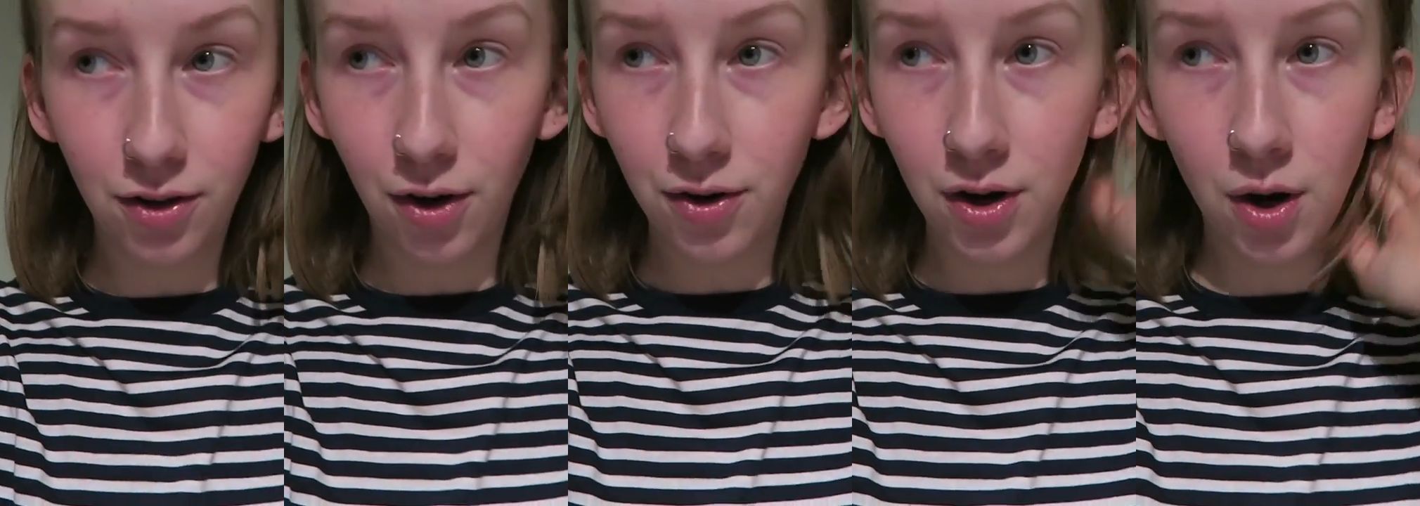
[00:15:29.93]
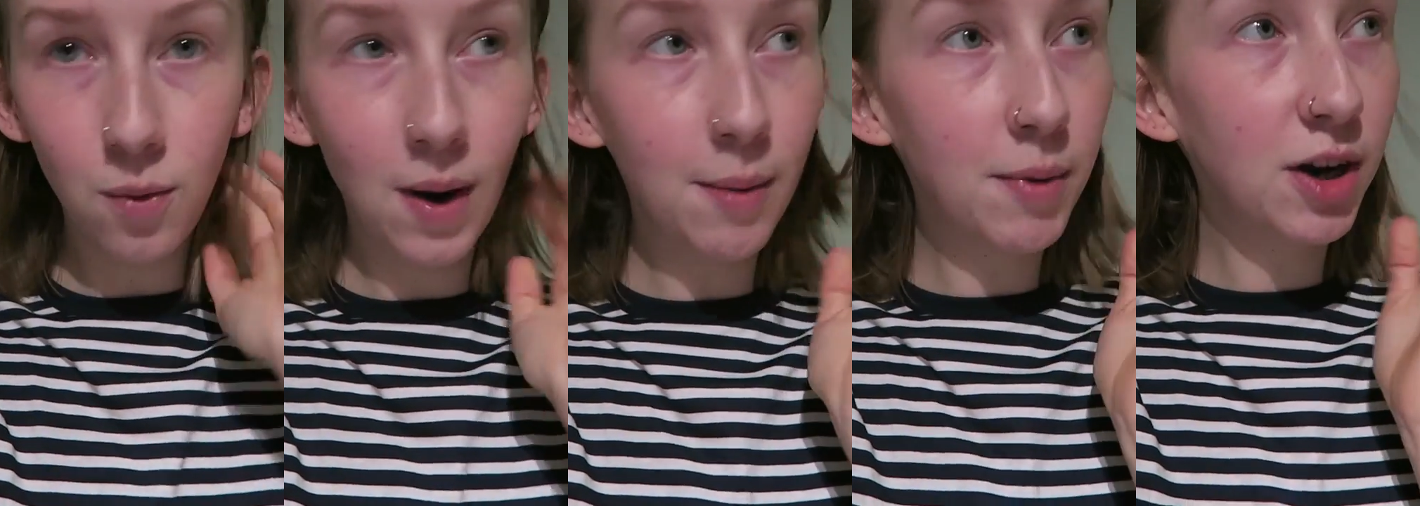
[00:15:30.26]
don't
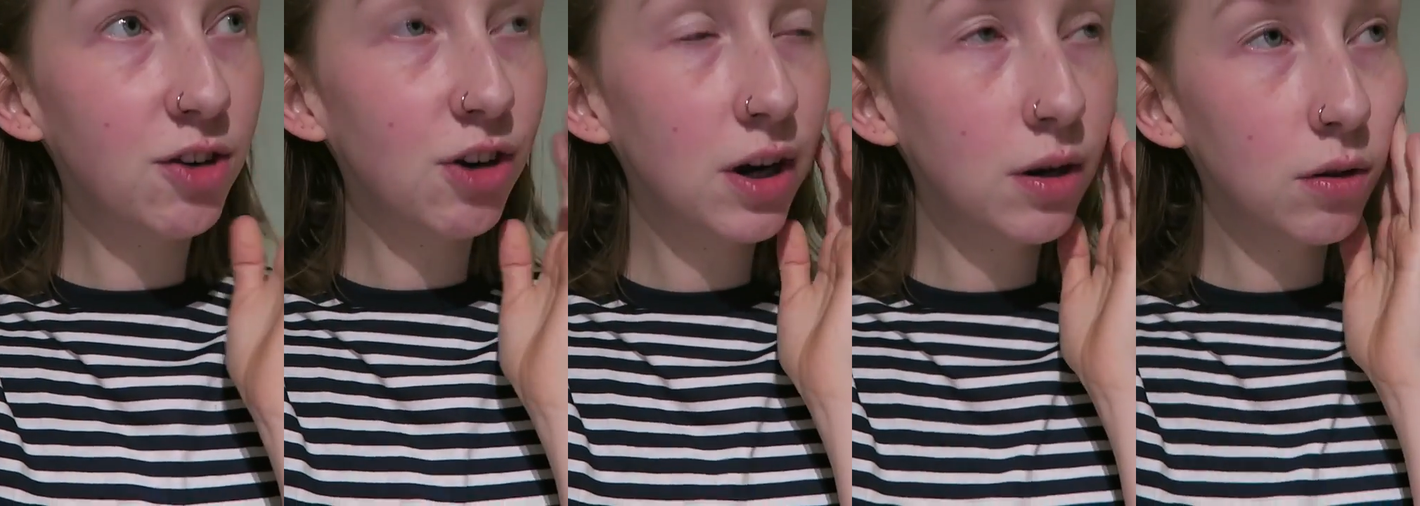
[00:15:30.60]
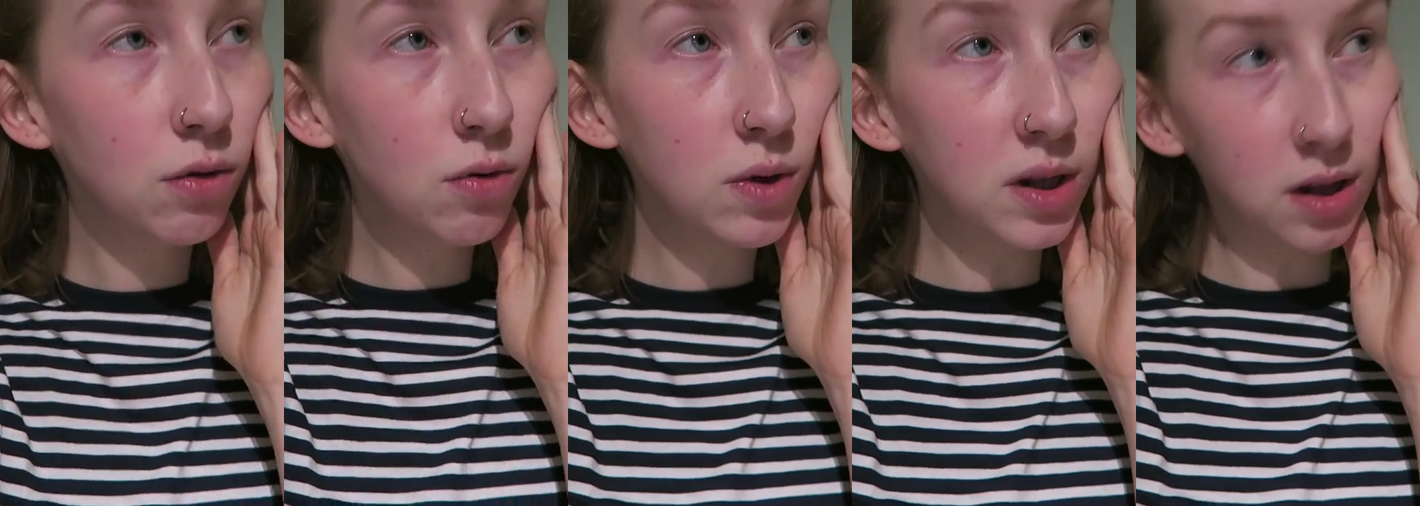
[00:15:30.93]
know where my train
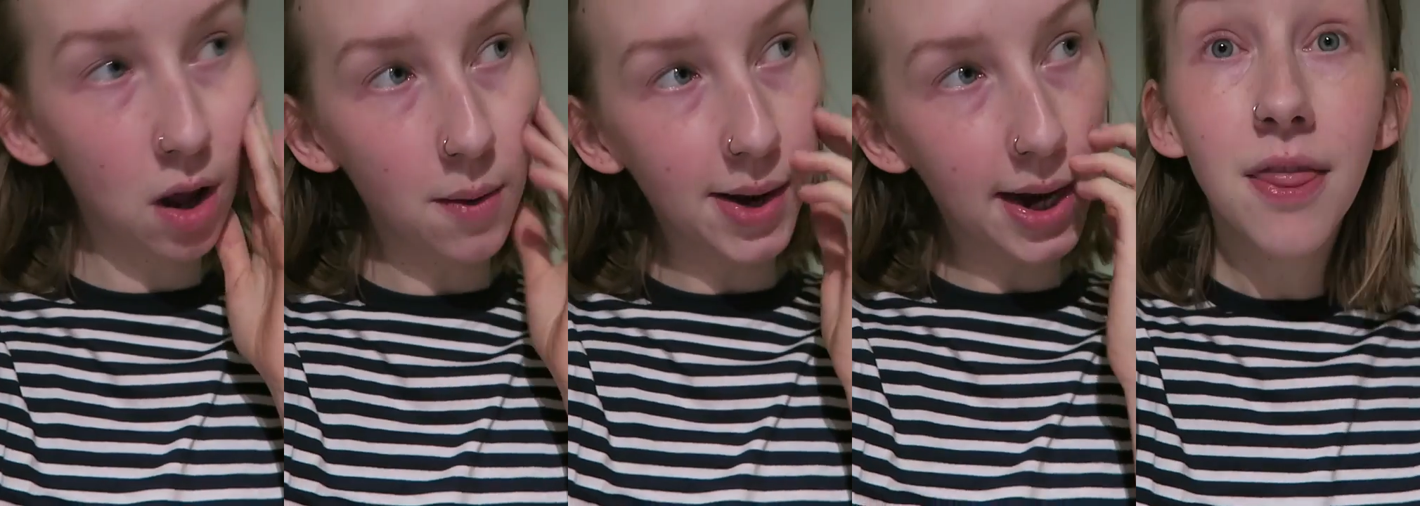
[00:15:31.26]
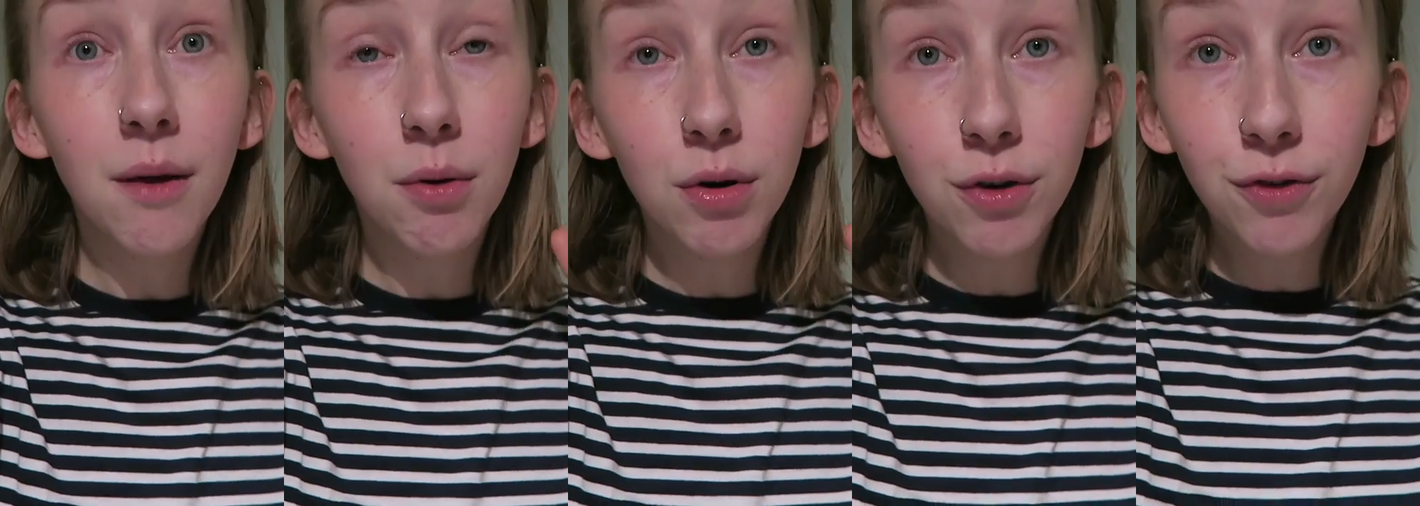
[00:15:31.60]
of thought is going.
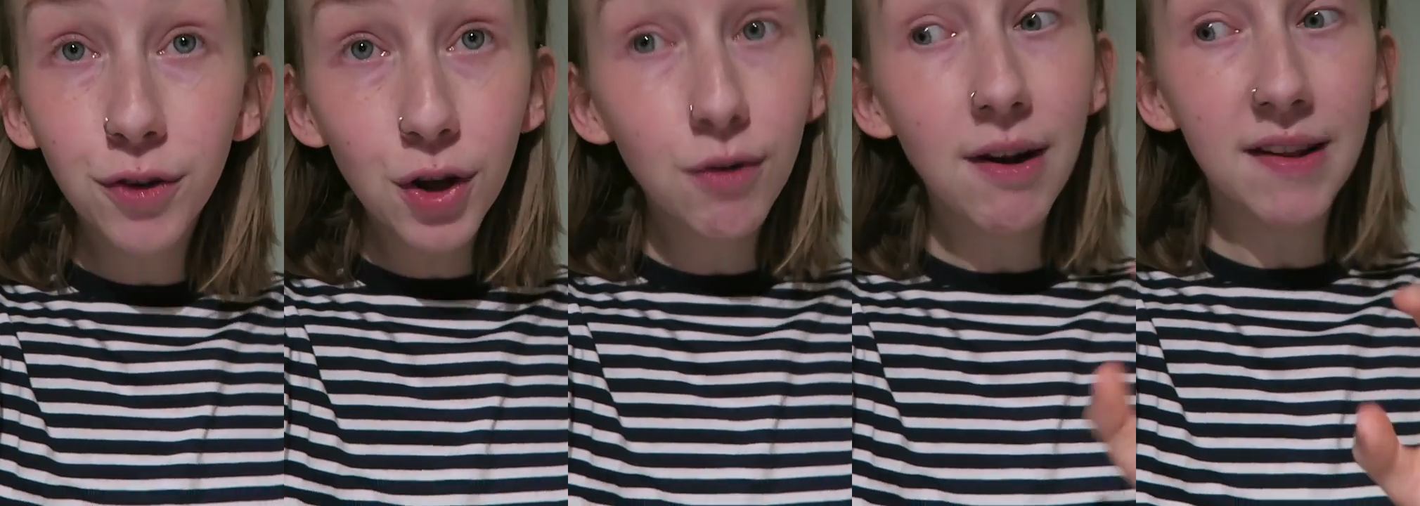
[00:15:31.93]
There were a few